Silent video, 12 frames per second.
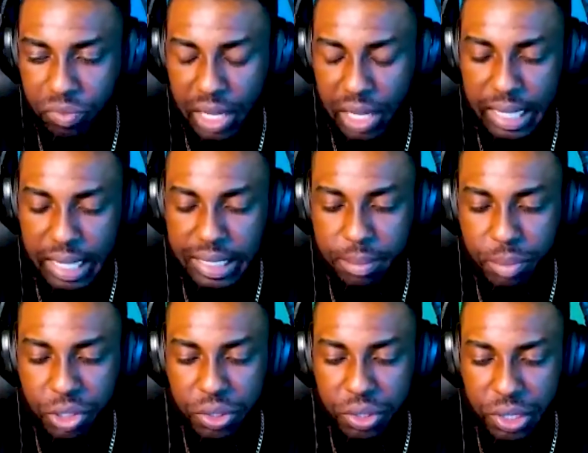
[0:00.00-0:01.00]

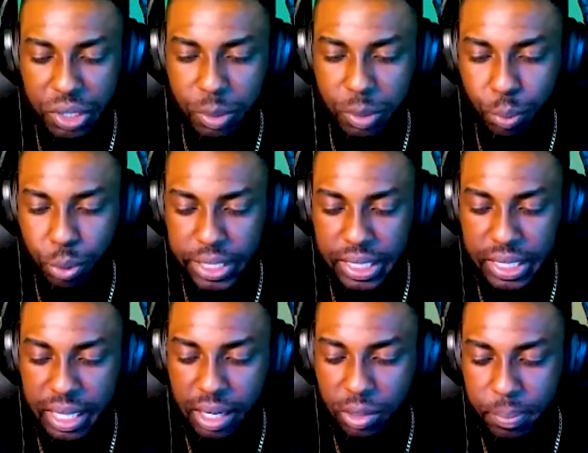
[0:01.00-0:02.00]
items you just pointing
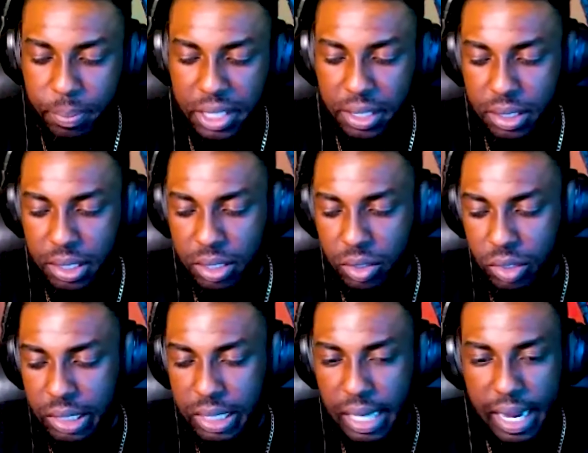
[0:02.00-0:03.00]
out, because
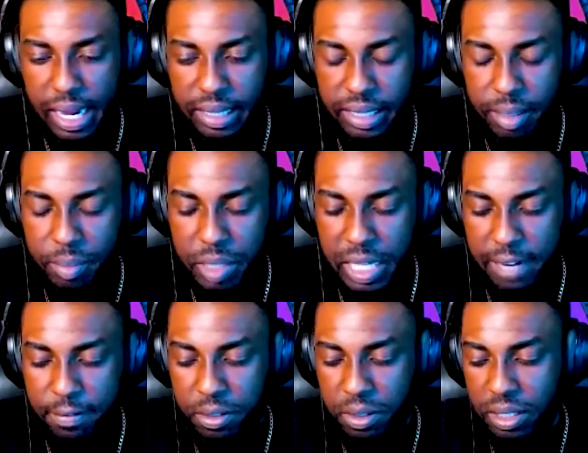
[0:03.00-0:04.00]
these are items I
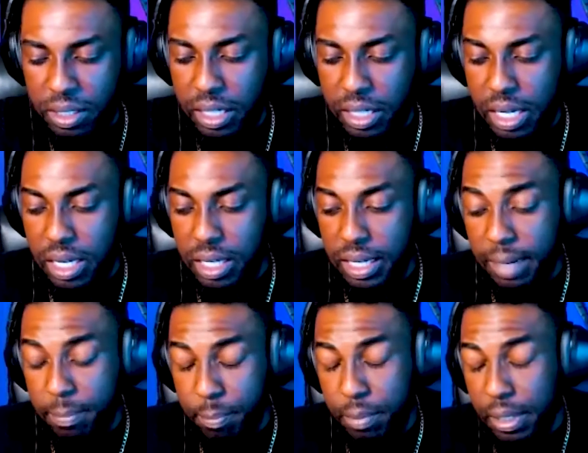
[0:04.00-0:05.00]
feel
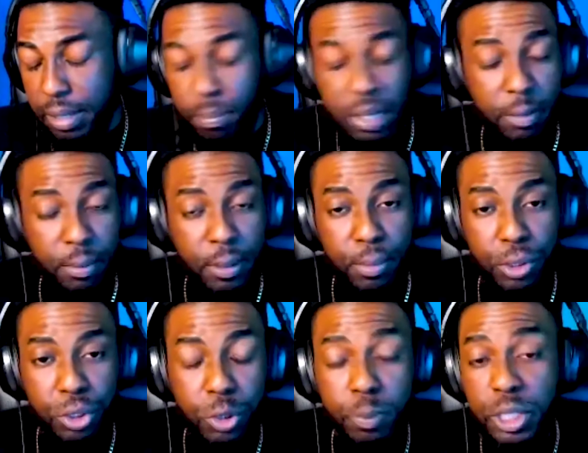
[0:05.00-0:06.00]
that many people
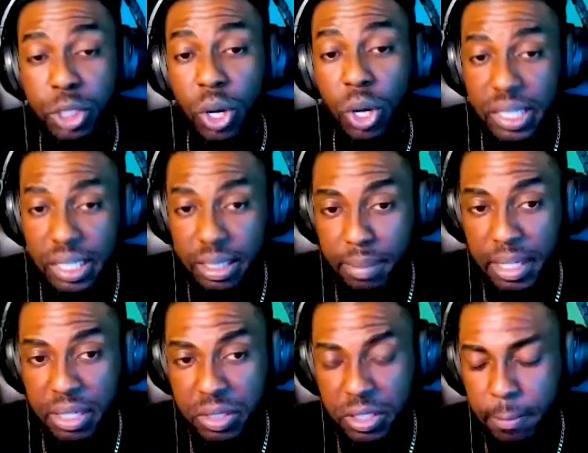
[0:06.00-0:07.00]
should be talking
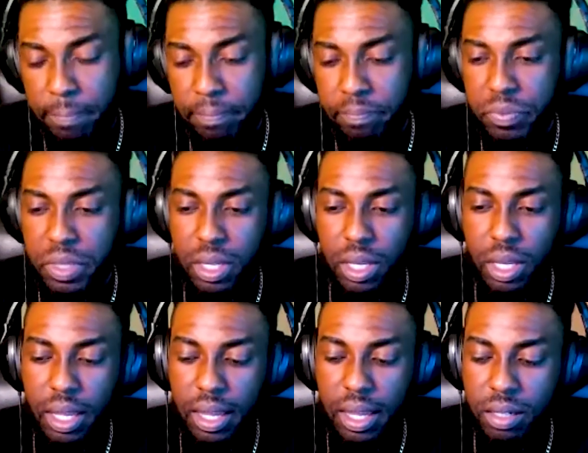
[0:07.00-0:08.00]
about.
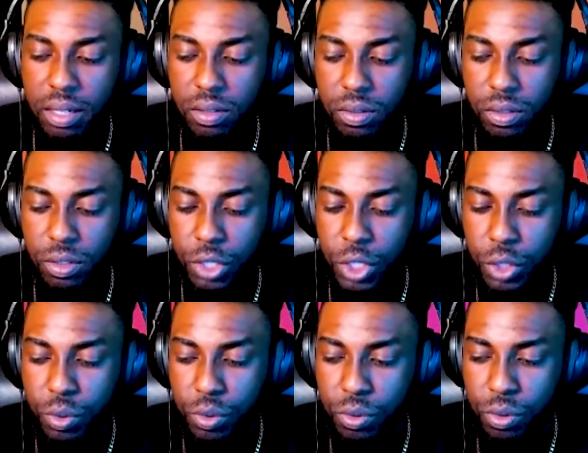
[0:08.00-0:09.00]
And
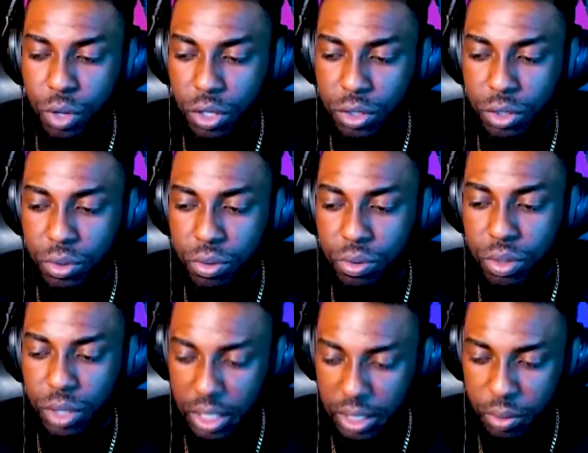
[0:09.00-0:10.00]
you also
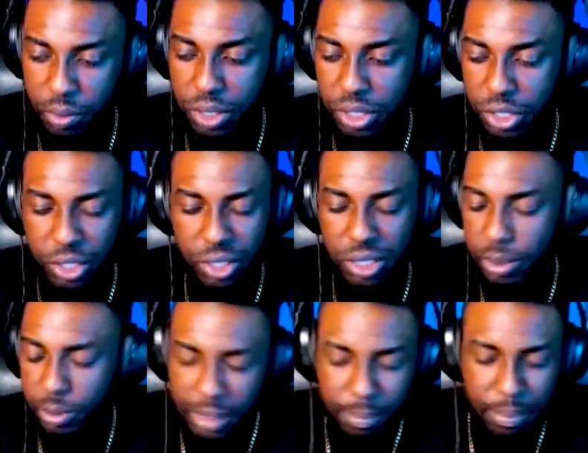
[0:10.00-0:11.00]
cut across just
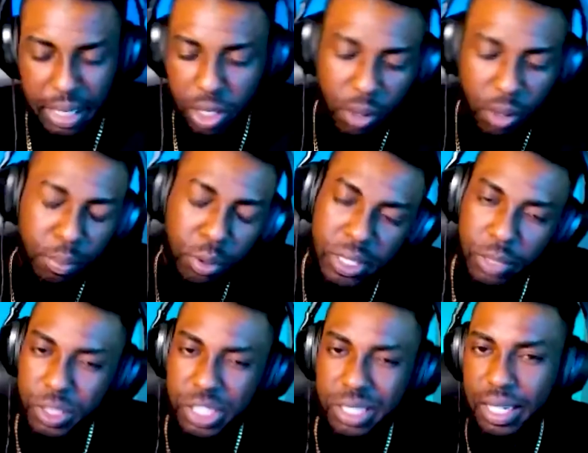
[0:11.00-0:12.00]
the main component,
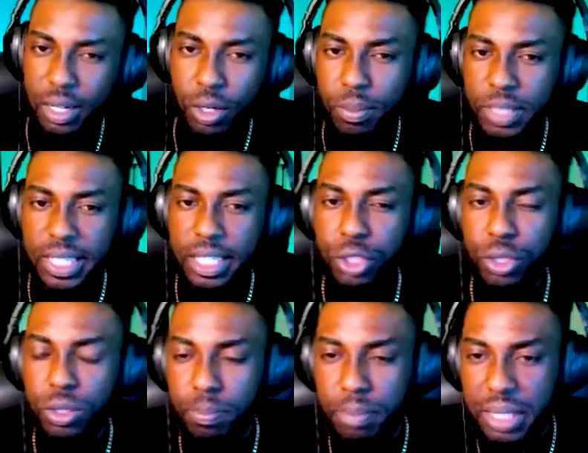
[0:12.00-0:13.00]
which is that
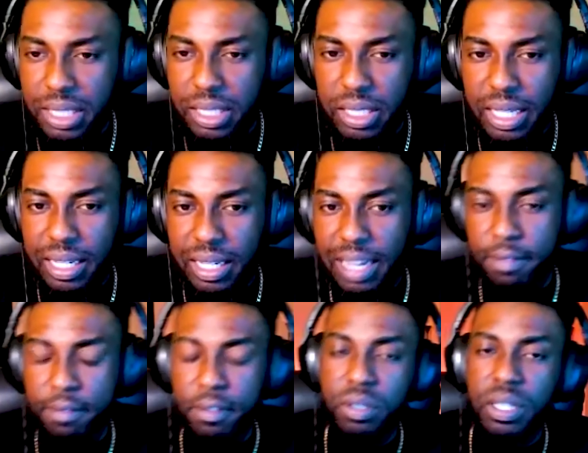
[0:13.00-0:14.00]
communication piece. And I
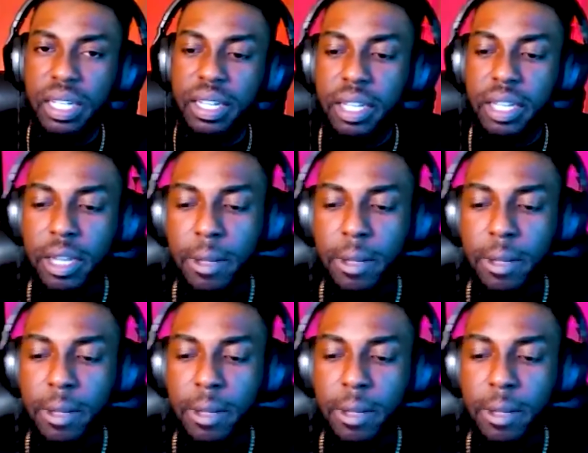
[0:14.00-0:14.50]
feel like